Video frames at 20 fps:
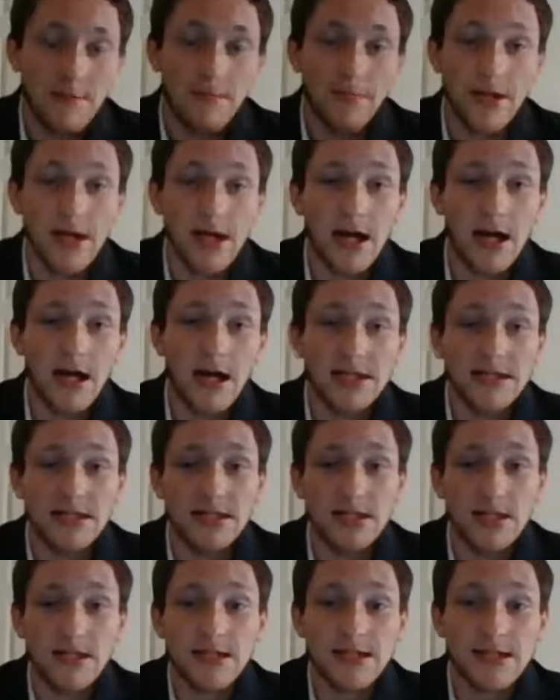
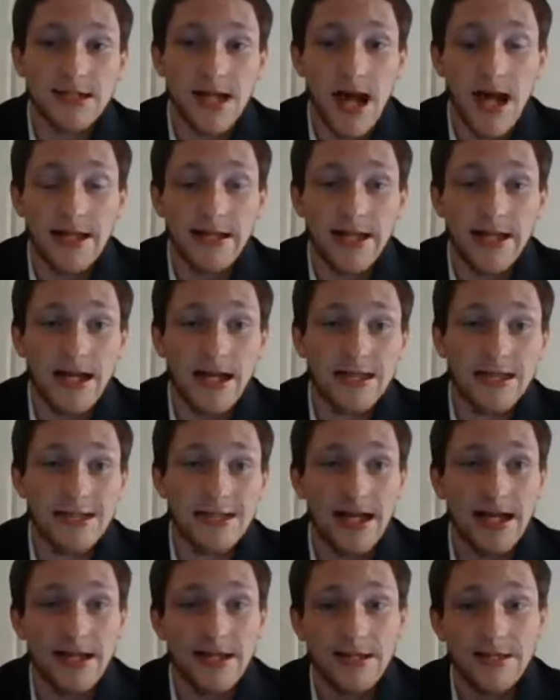
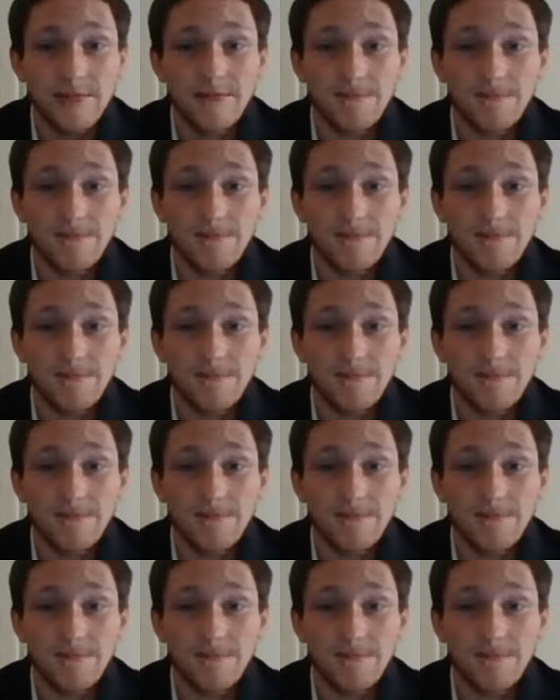Skynet